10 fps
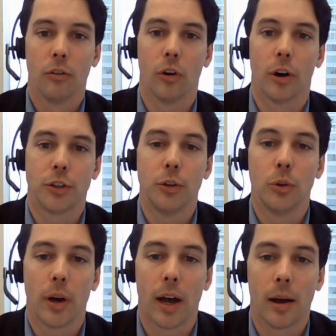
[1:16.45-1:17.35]
our
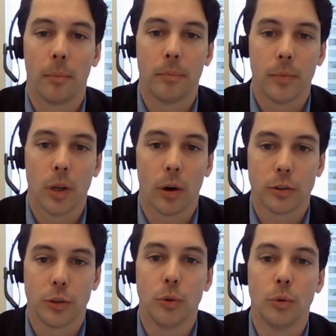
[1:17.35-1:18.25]

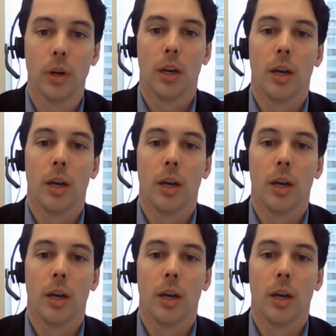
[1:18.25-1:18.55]
two